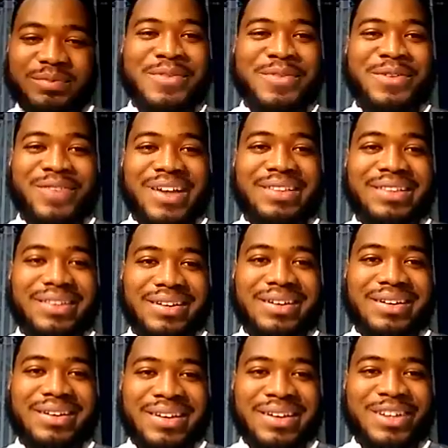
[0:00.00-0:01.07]
fact, the
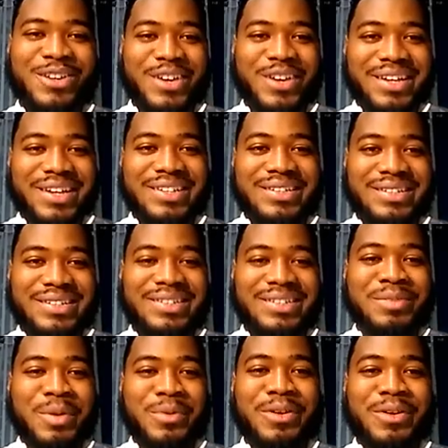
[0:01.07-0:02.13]
youngest
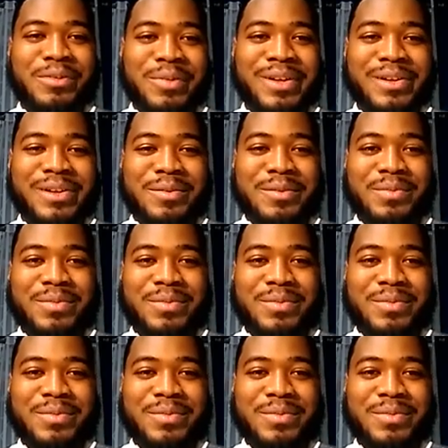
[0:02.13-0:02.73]
member of my club.